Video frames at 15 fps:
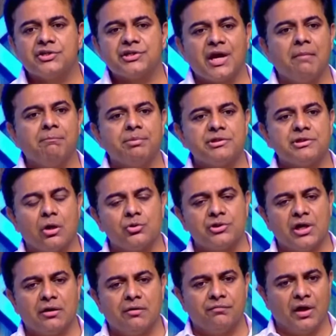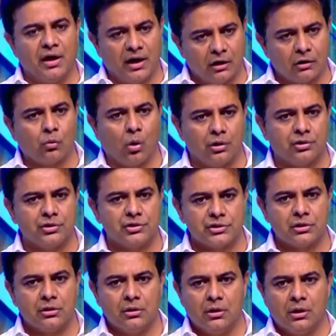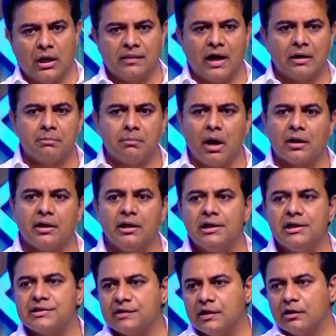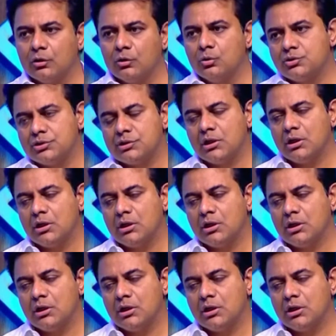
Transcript: campus outside of their headquarters. That marquee list includes